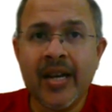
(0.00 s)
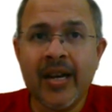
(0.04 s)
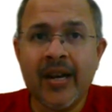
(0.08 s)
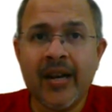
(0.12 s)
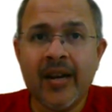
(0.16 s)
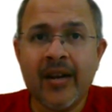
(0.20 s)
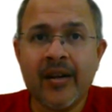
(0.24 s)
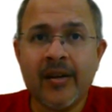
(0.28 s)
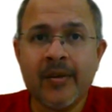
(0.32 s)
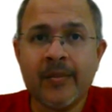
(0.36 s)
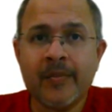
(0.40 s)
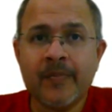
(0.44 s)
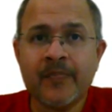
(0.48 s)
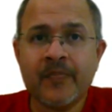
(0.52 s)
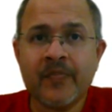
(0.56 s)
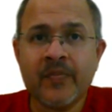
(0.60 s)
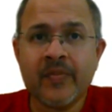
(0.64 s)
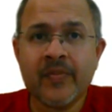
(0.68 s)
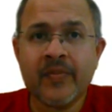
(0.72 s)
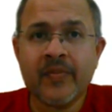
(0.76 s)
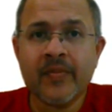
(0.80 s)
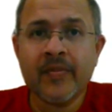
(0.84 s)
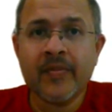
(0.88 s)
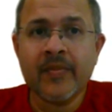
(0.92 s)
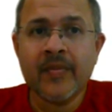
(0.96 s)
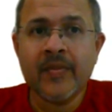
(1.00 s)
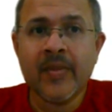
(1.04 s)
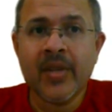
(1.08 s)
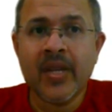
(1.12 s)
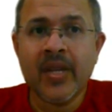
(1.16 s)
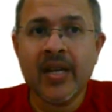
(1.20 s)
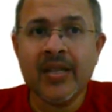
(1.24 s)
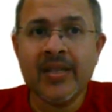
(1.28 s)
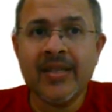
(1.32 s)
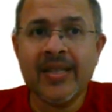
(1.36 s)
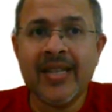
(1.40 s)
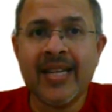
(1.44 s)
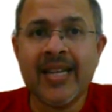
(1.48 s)

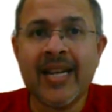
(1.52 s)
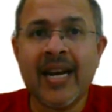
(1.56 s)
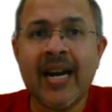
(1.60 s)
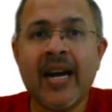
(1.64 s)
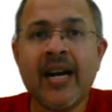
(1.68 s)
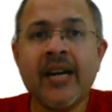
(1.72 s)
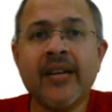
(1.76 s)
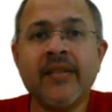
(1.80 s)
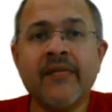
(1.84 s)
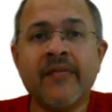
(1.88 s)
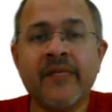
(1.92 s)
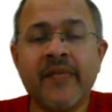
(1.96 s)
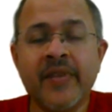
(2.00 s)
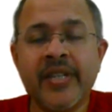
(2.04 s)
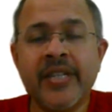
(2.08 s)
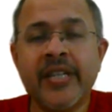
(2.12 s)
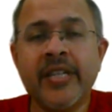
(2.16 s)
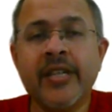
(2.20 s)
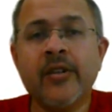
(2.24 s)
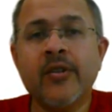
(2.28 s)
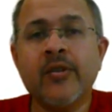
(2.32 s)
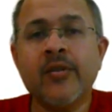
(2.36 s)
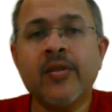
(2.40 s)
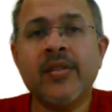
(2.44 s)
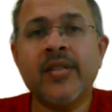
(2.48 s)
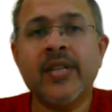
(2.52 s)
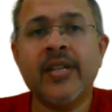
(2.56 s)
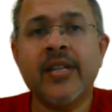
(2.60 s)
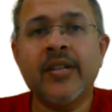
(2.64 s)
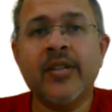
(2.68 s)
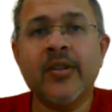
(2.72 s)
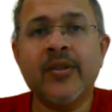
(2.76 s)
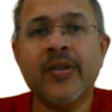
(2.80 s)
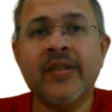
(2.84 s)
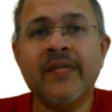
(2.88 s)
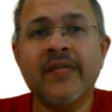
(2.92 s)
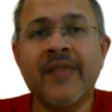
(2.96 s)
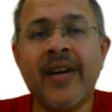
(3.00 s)
there are videos that
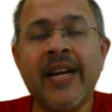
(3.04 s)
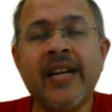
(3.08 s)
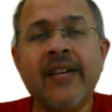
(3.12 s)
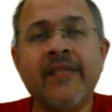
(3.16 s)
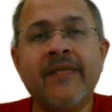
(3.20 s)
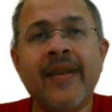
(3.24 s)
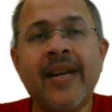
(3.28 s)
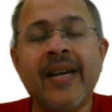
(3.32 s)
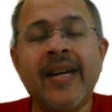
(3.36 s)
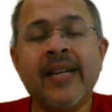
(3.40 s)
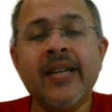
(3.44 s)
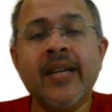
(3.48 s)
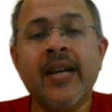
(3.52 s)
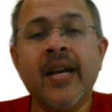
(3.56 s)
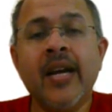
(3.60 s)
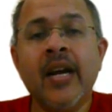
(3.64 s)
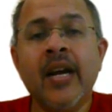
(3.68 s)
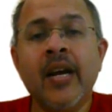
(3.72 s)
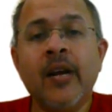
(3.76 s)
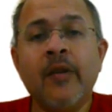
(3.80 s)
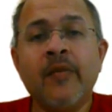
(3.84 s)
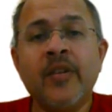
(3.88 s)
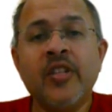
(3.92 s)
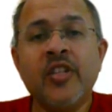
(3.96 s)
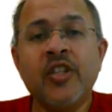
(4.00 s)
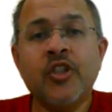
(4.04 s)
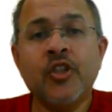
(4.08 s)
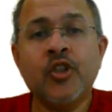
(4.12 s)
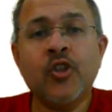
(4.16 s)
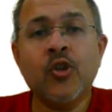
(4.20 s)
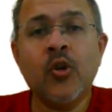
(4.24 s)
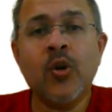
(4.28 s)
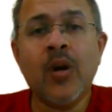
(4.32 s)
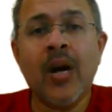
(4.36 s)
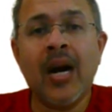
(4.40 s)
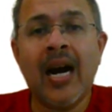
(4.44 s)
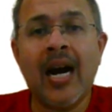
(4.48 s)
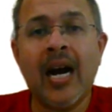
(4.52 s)
you can find which
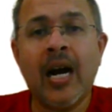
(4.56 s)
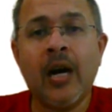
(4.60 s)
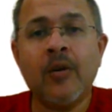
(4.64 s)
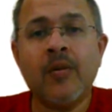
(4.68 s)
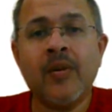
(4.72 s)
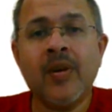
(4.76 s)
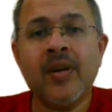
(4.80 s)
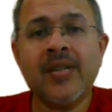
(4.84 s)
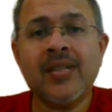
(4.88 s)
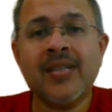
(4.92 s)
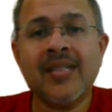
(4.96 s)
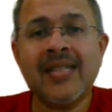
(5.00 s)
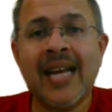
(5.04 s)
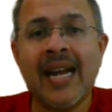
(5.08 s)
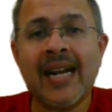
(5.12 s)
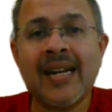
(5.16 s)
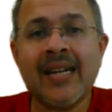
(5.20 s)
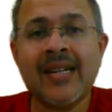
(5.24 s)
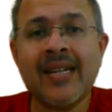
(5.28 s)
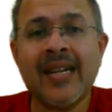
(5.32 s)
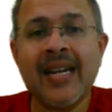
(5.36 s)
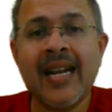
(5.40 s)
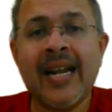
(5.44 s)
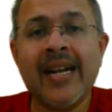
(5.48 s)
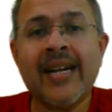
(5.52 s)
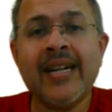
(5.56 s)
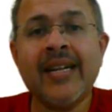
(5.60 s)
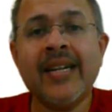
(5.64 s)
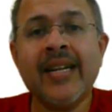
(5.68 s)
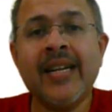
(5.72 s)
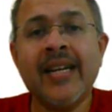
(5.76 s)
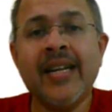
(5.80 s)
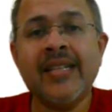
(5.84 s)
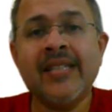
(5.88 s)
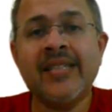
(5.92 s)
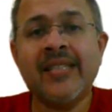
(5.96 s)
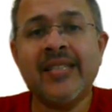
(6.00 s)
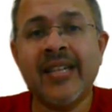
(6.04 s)
show how a satellite
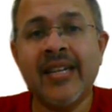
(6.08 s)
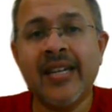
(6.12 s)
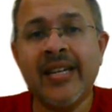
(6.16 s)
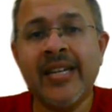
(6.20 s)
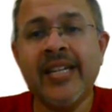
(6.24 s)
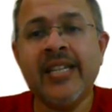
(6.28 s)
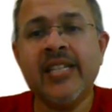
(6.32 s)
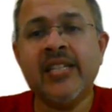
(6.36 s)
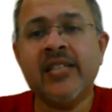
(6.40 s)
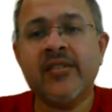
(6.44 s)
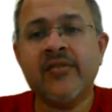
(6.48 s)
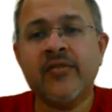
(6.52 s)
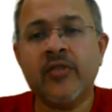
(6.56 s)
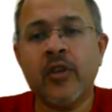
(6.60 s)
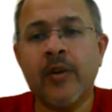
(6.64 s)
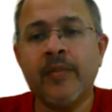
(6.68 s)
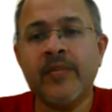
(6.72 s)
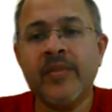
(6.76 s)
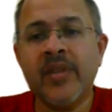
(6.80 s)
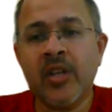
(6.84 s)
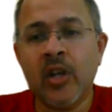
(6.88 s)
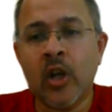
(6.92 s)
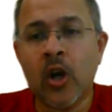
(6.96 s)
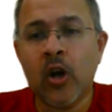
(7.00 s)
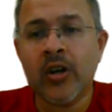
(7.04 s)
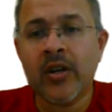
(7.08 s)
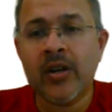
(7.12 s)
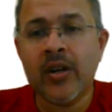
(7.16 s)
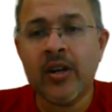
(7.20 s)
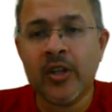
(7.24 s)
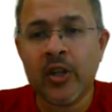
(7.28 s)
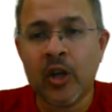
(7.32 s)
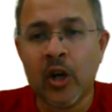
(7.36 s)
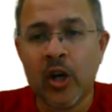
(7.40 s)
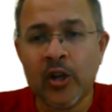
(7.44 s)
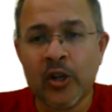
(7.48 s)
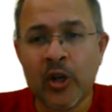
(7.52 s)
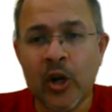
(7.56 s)
is released from the
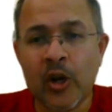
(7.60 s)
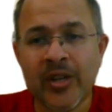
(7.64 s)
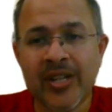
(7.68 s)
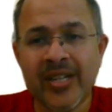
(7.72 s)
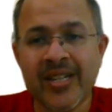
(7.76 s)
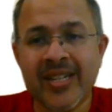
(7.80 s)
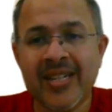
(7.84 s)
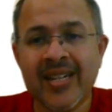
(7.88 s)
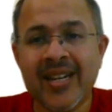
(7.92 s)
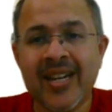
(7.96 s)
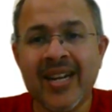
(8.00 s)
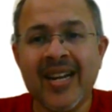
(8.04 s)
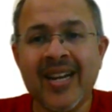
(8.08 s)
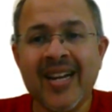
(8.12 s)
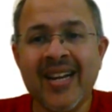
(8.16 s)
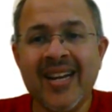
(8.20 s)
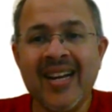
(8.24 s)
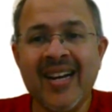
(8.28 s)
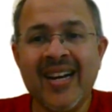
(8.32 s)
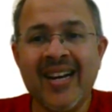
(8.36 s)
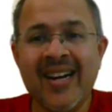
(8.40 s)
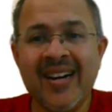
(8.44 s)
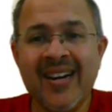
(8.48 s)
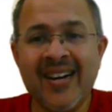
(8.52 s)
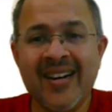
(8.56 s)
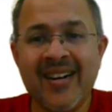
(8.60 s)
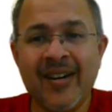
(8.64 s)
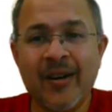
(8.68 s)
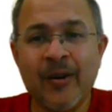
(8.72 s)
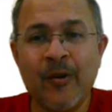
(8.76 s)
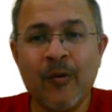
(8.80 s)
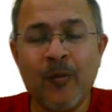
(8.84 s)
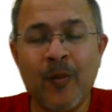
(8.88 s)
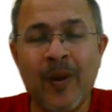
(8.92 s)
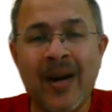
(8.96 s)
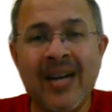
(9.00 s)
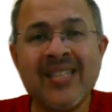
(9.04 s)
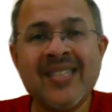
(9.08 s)
rocket
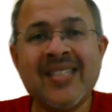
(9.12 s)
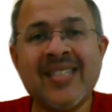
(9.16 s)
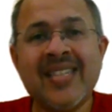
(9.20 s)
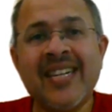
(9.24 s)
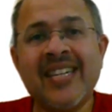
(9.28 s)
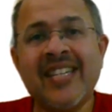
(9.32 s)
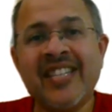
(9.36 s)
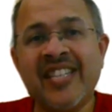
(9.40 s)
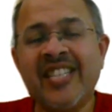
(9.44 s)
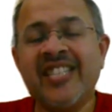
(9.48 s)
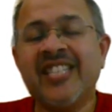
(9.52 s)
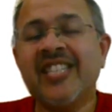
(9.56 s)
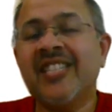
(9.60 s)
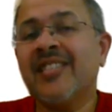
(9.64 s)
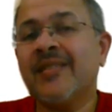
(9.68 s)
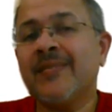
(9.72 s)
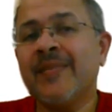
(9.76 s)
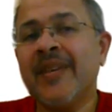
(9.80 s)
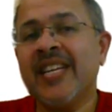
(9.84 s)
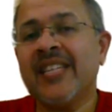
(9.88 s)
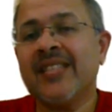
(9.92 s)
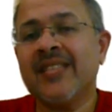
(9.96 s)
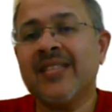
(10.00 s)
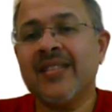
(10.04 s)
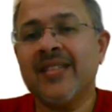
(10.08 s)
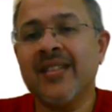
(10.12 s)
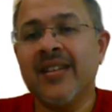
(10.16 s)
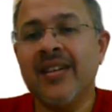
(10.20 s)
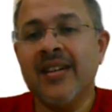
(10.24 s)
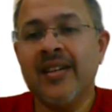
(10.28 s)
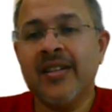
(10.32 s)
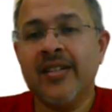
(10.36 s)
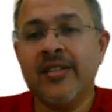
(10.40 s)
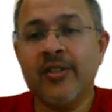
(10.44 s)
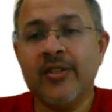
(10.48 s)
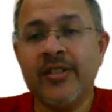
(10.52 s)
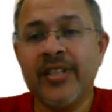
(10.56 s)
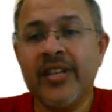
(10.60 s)
once it reaches space.
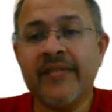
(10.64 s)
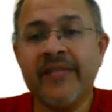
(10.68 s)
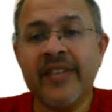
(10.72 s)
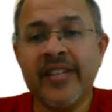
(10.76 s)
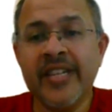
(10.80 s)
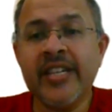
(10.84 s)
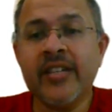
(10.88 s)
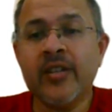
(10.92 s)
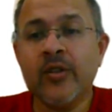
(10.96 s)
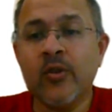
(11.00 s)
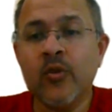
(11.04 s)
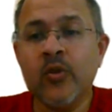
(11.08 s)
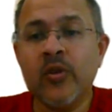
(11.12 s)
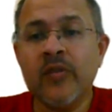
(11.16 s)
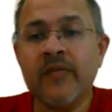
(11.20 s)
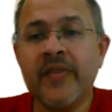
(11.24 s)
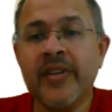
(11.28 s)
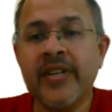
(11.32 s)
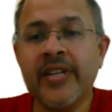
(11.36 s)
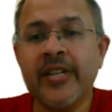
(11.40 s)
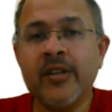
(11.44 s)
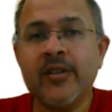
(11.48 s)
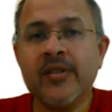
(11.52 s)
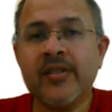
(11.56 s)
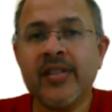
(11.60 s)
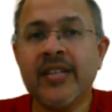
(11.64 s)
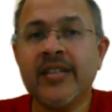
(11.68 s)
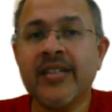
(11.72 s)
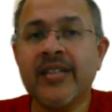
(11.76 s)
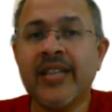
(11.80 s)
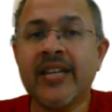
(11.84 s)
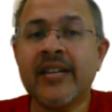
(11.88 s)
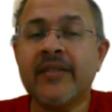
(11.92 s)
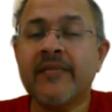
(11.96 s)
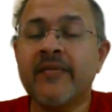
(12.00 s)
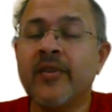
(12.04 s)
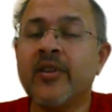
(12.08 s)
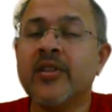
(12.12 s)
So they are very cool videos
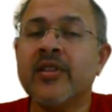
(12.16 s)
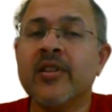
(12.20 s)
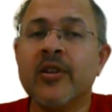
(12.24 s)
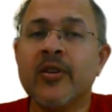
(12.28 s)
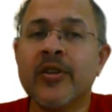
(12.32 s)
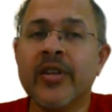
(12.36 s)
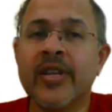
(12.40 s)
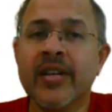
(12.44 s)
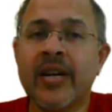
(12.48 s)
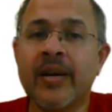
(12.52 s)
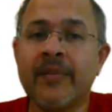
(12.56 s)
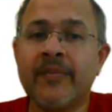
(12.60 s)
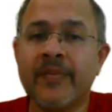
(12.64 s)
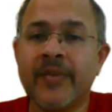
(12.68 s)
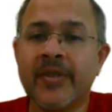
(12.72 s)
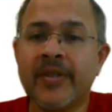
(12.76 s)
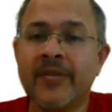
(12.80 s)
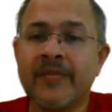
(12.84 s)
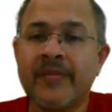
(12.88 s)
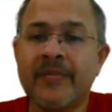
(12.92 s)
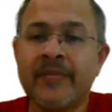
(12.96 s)
that are worth looking up.